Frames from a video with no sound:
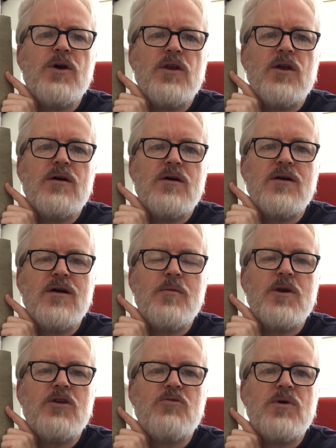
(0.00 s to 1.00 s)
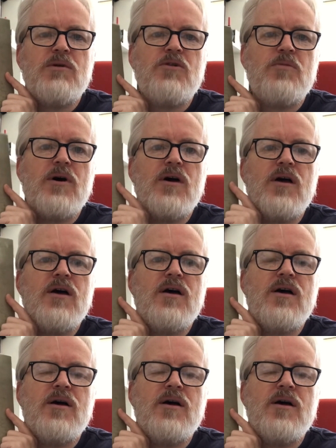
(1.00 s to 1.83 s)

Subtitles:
I'm an experienced buyer,